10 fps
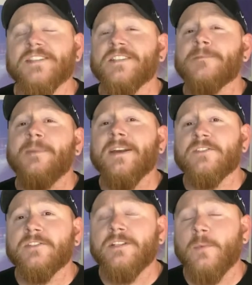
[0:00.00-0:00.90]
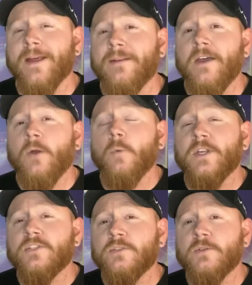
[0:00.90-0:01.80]
especially when
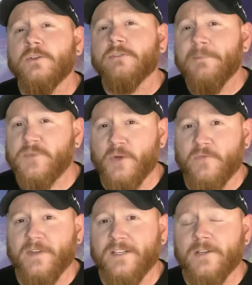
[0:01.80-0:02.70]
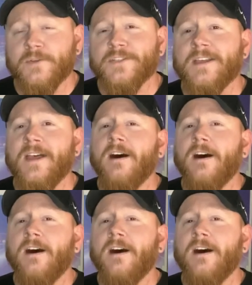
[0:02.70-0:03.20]
we do crypto videos.